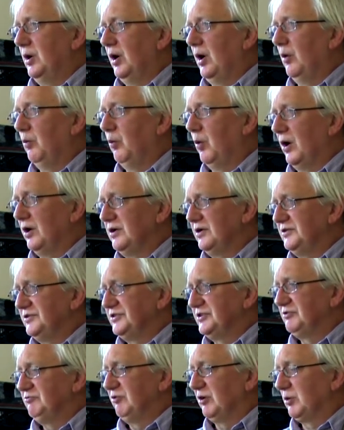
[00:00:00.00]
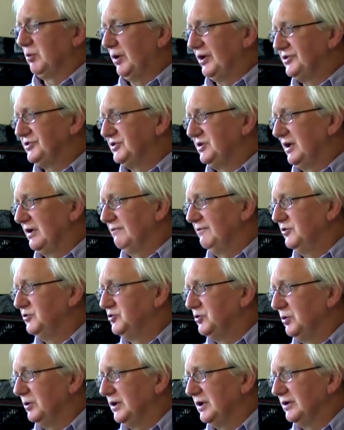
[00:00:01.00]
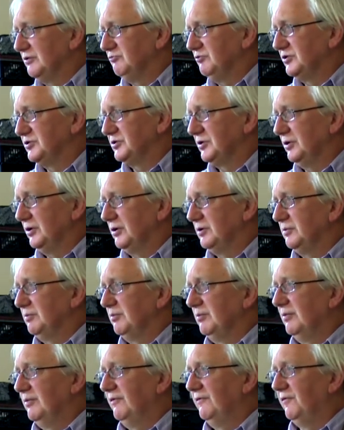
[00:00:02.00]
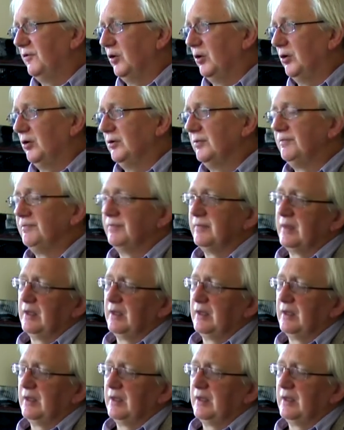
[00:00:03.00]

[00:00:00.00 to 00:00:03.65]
a warrant requesting that Julian return for